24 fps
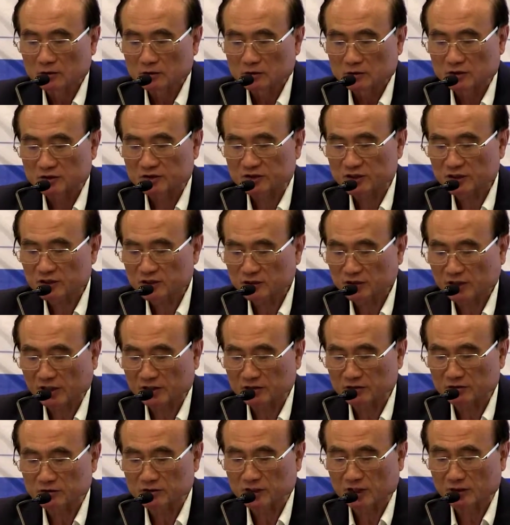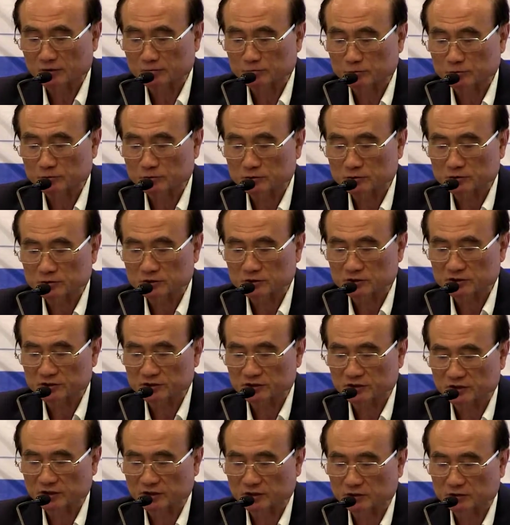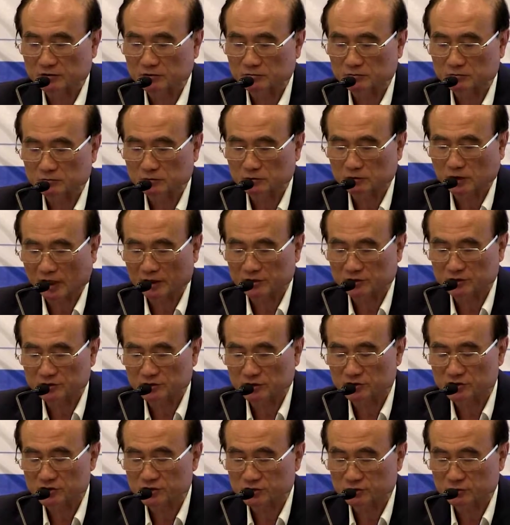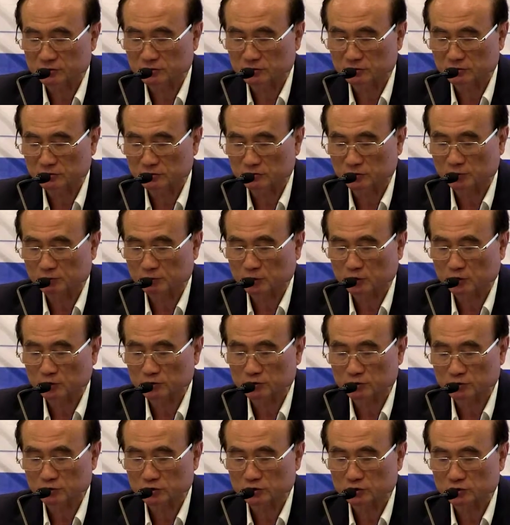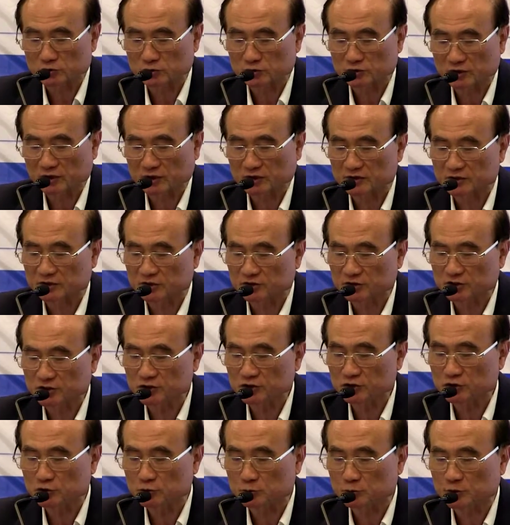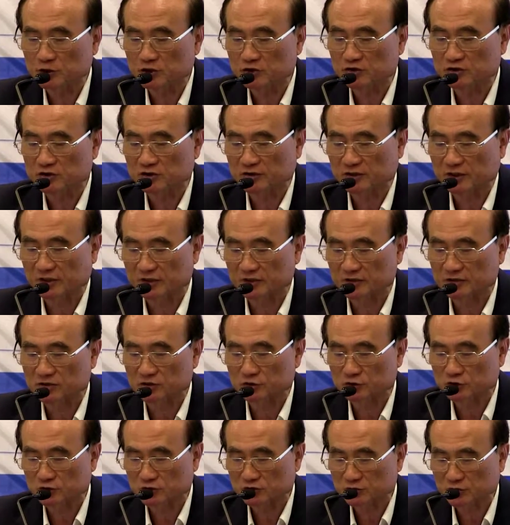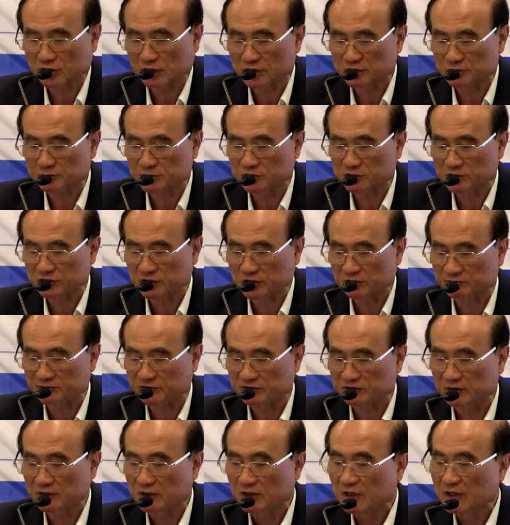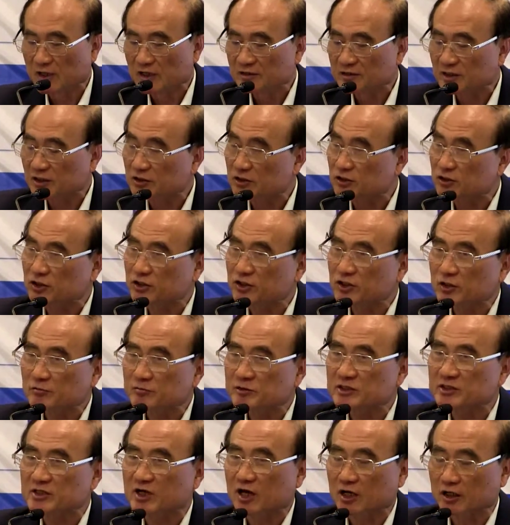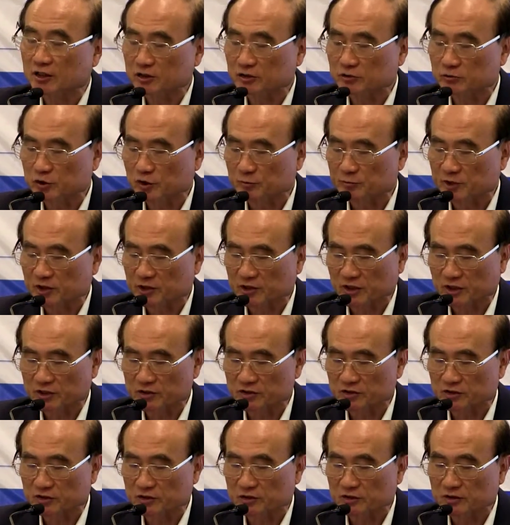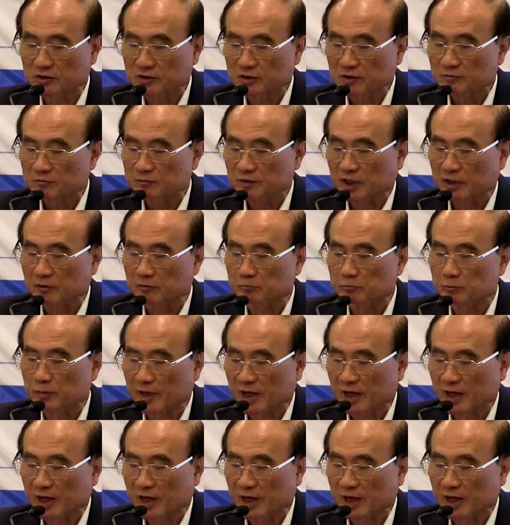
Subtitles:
The second enzyme is, I didn't report to you, there is a D-ubiquitinase USP11 that inhibits RNA replication by